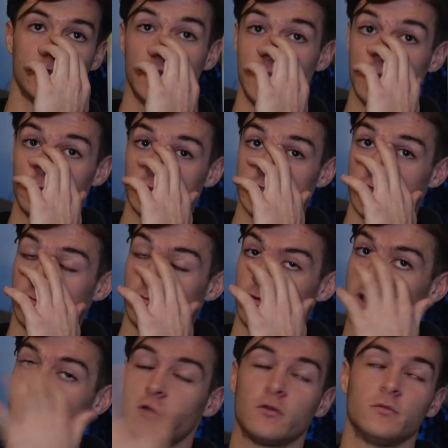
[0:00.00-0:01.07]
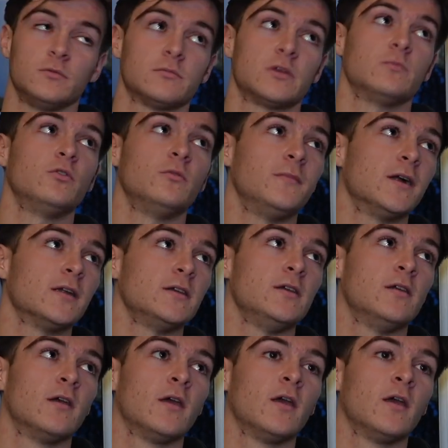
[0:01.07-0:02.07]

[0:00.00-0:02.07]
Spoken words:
it was like, well, how can we make more money?